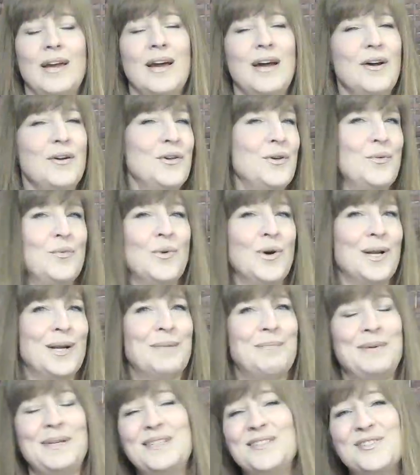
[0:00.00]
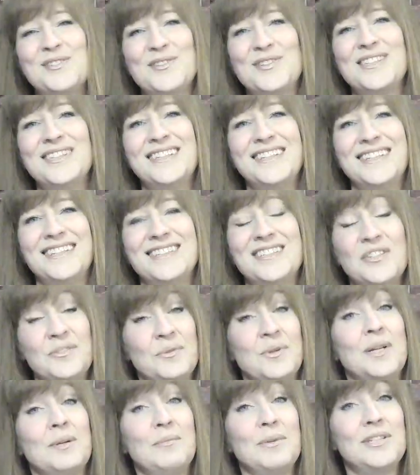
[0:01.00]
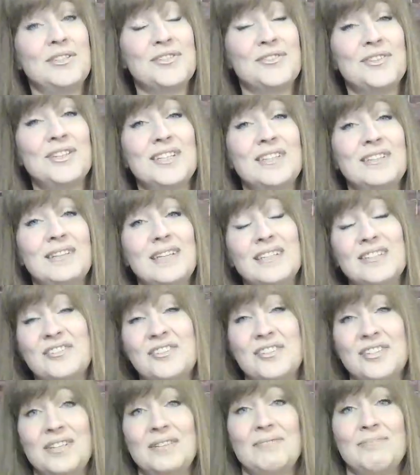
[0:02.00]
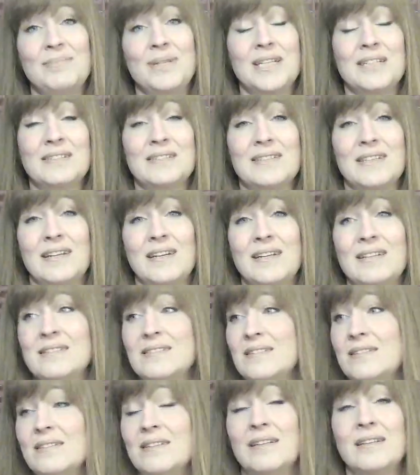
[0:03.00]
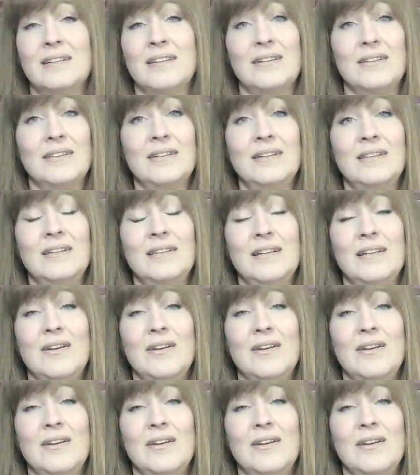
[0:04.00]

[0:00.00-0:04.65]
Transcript: how you want to be treated do you want to be treated like shit because the guy is looking good